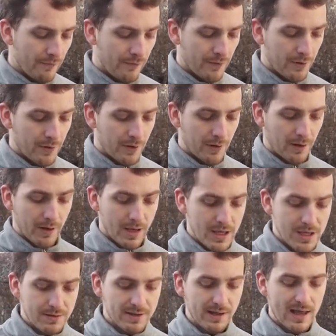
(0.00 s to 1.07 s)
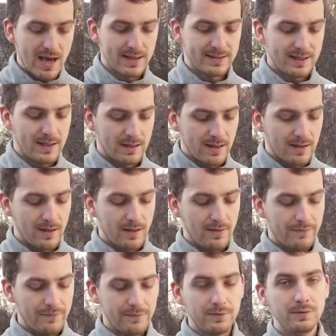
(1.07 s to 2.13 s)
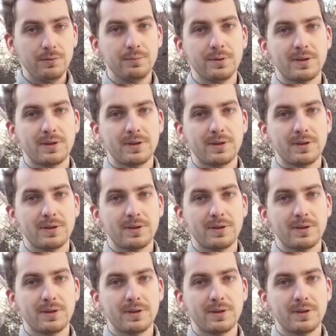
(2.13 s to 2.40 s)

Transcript: For utilizing the full